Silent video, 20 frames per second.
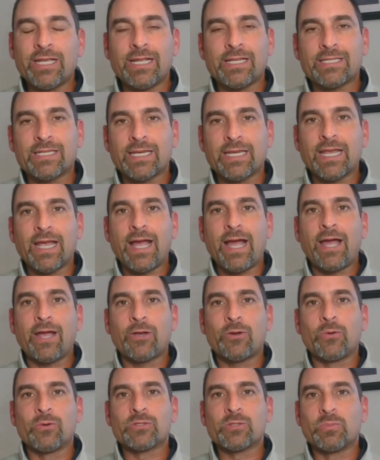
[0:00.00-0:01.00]
It's a guy
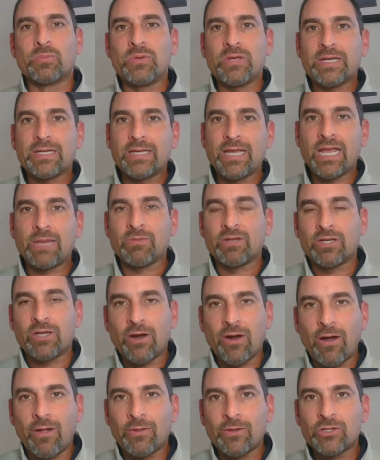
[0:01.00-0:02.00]
who was a big name in
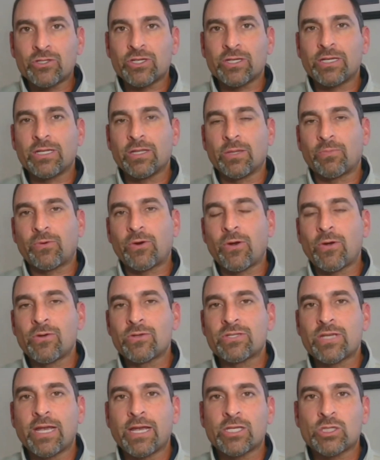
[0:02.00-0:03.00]
college, in the
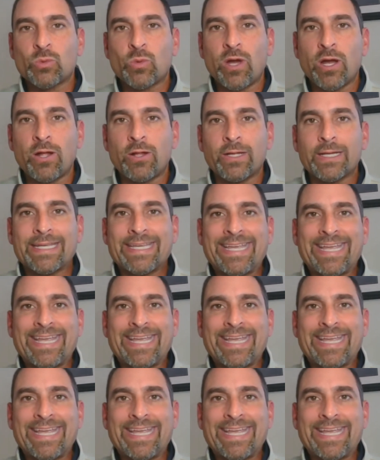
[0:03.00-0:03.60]
pros as well.